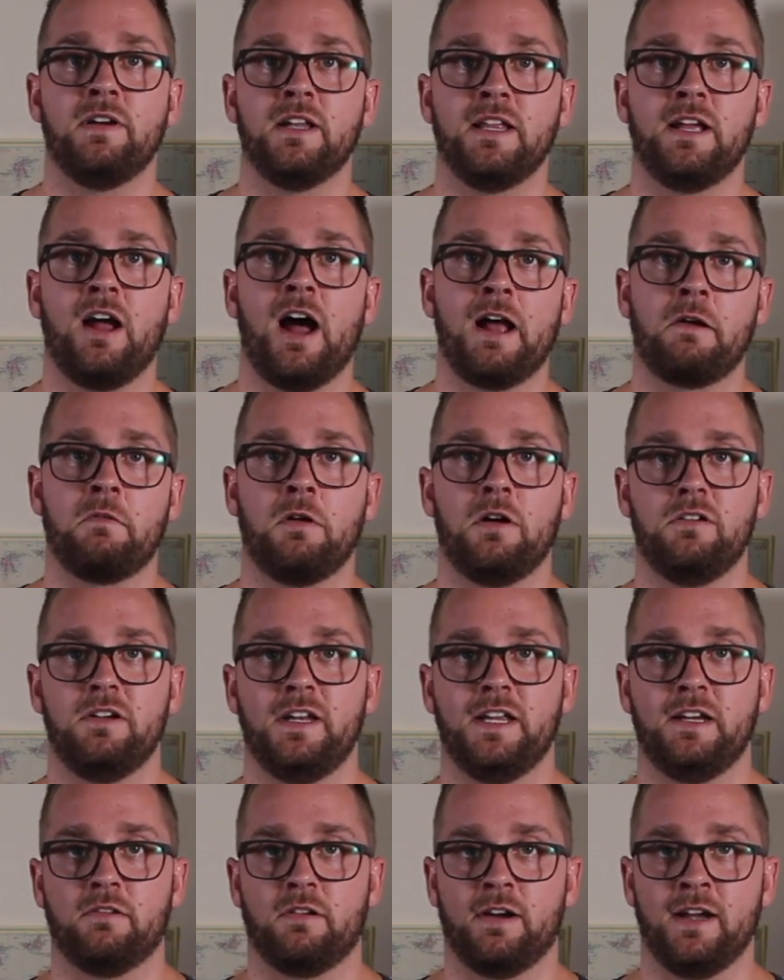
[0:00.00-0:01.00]
really high
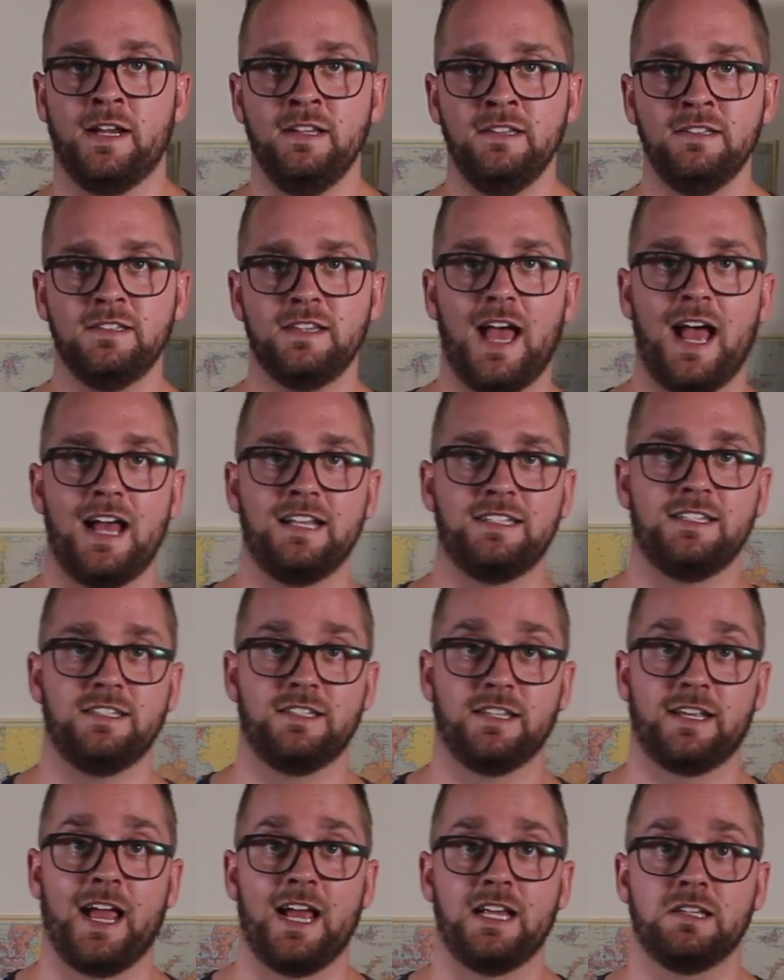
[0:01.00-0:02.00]
quality greens, as
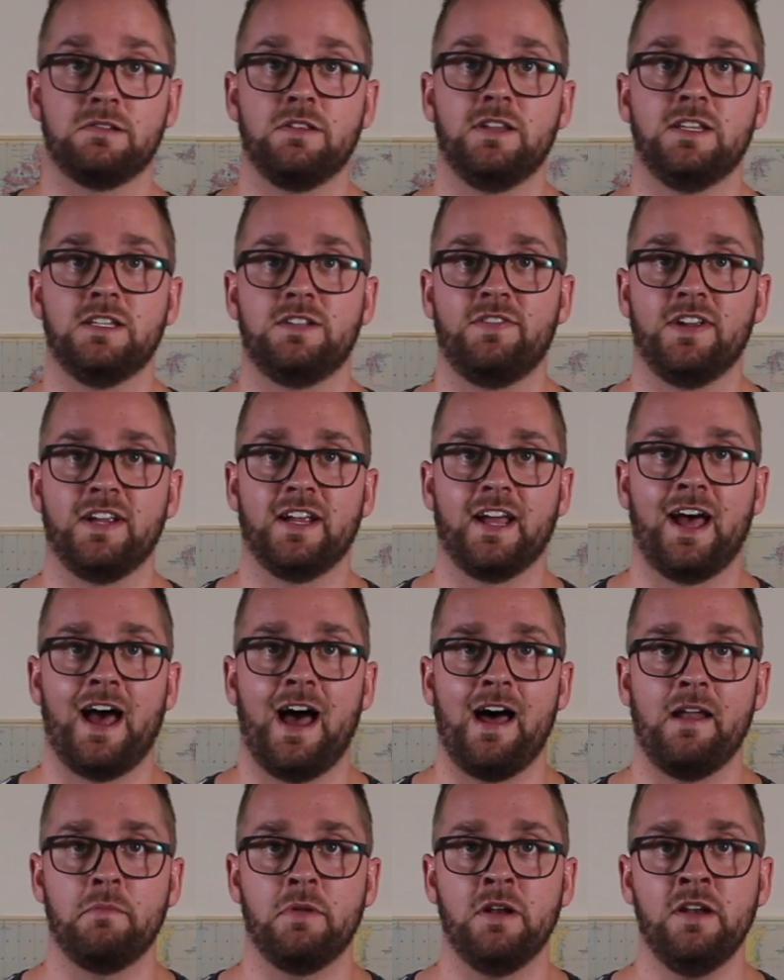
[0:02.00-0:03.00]
is the case with this Finger
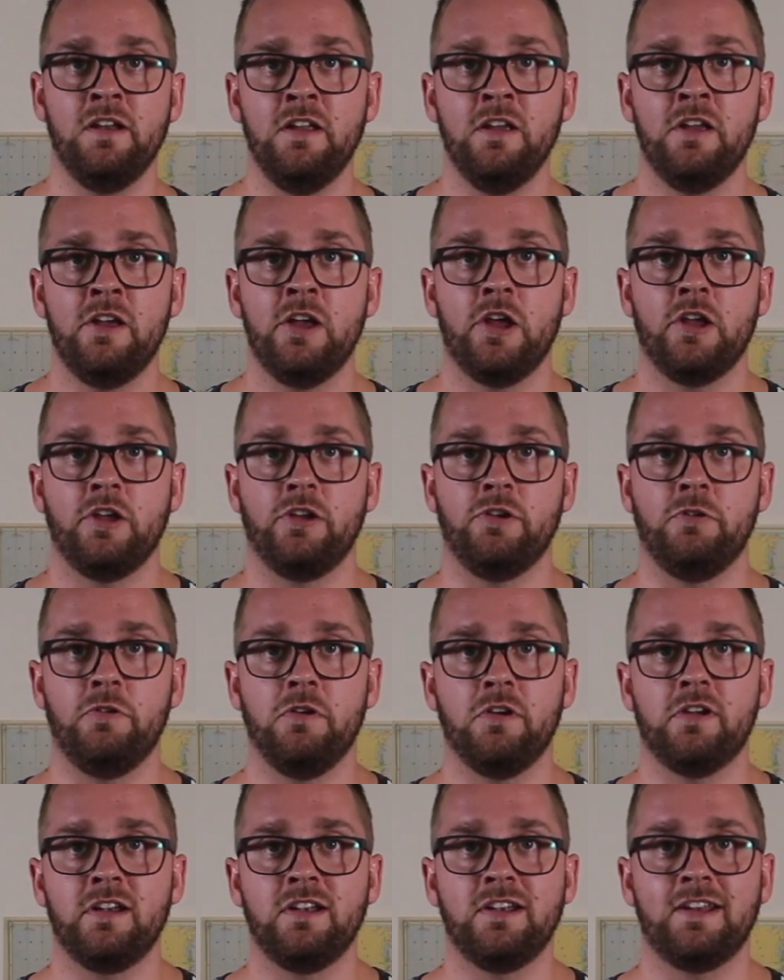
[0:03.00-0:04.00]
Hartmann,
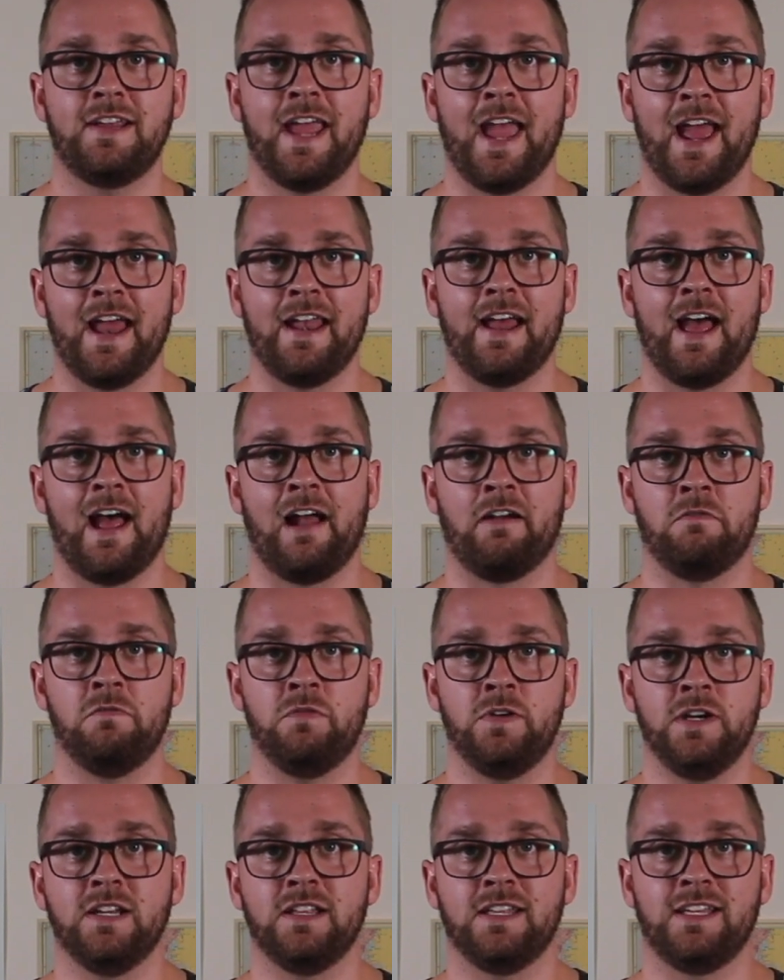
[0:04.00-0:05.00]
you can get a
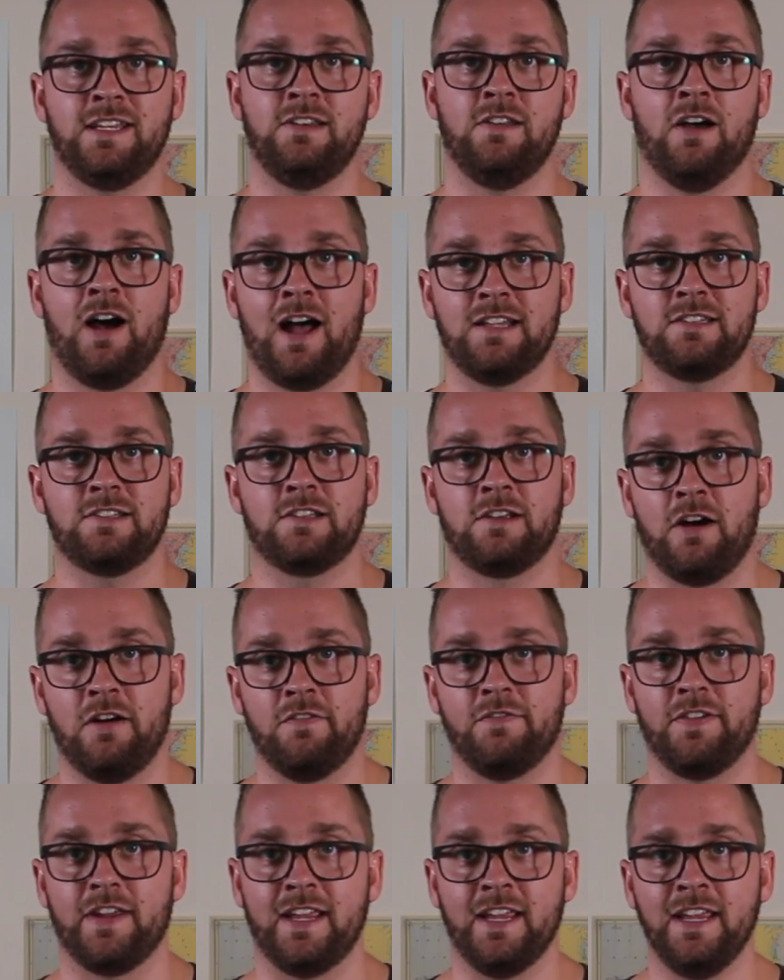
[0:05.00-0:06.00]
really nice
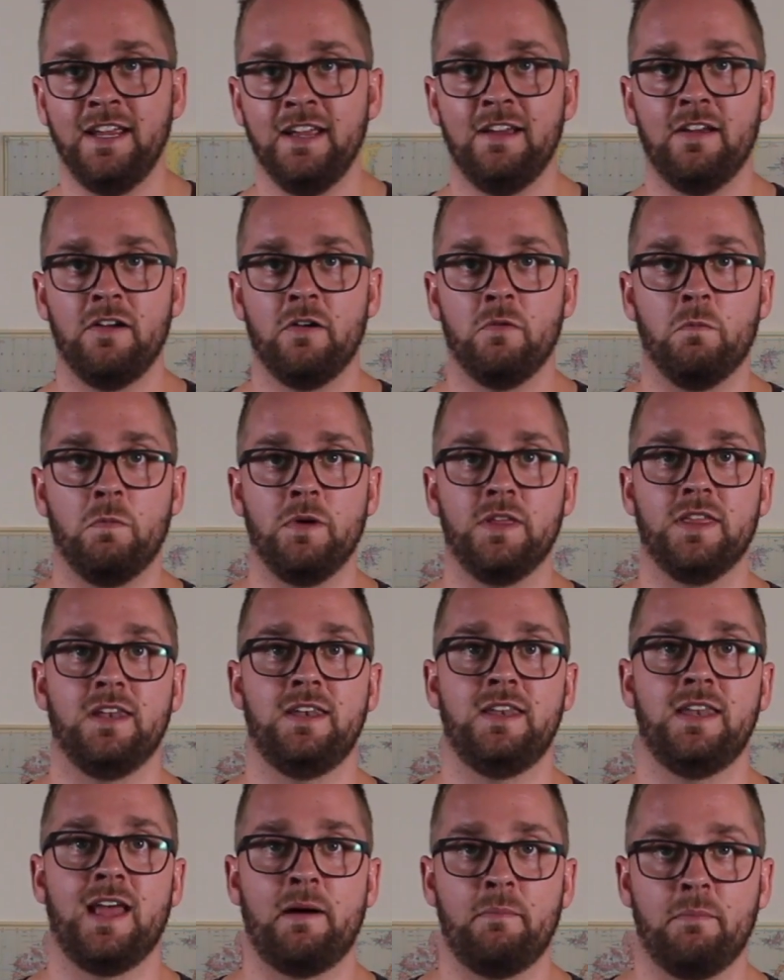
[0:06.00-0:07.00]
coffee with a
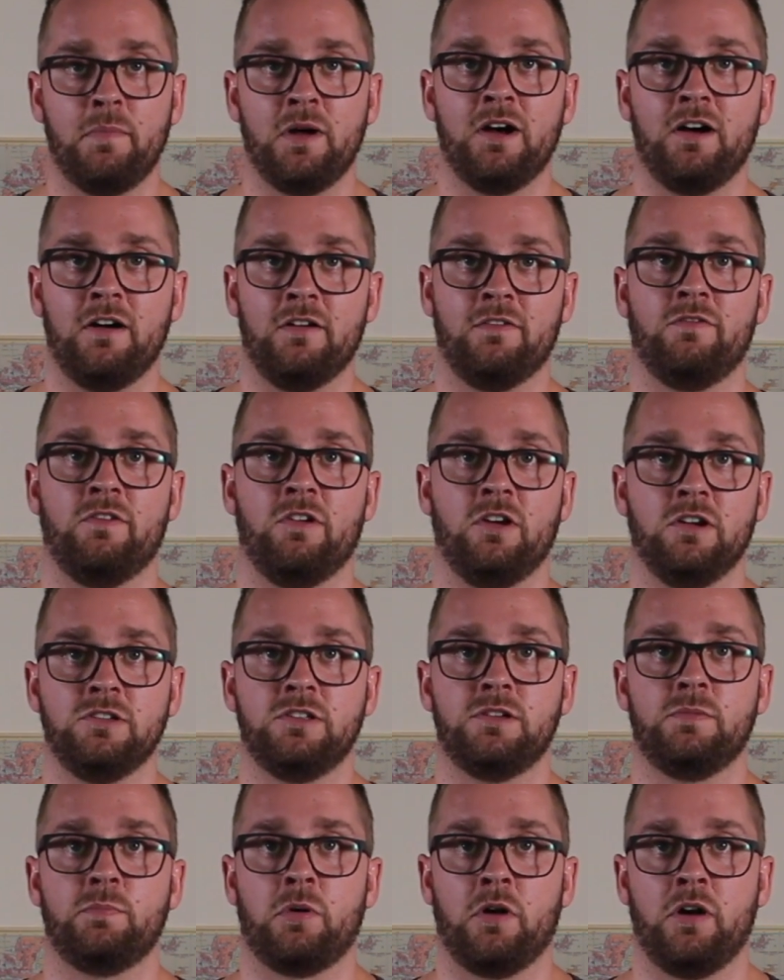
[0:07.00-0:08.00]
number of
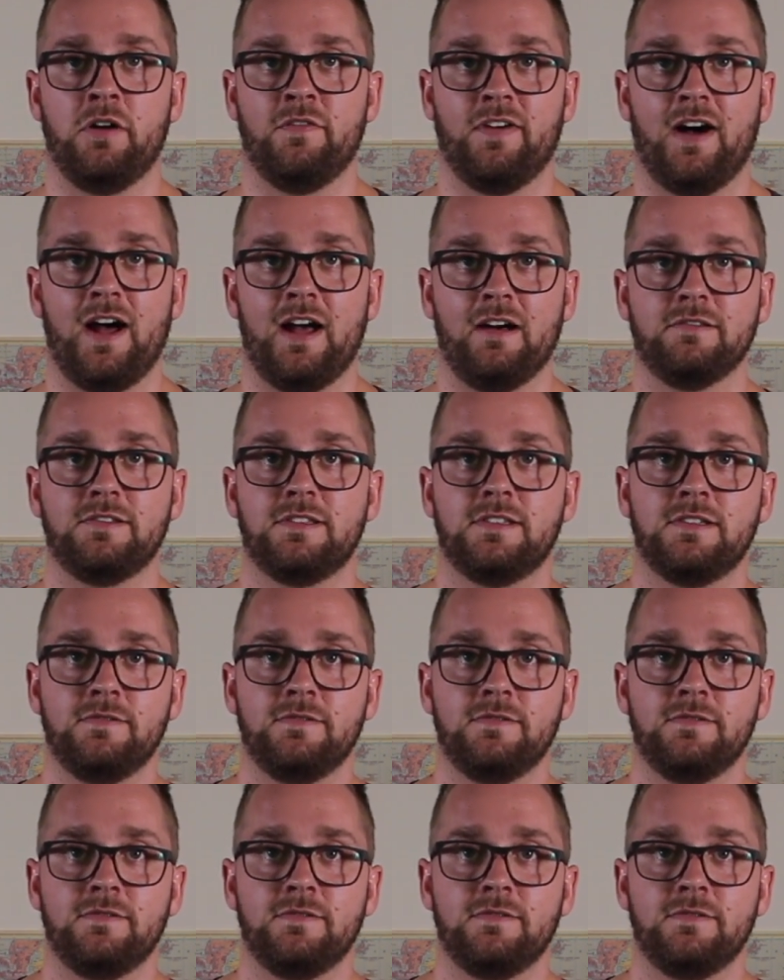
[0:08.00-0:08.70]
roast profiles.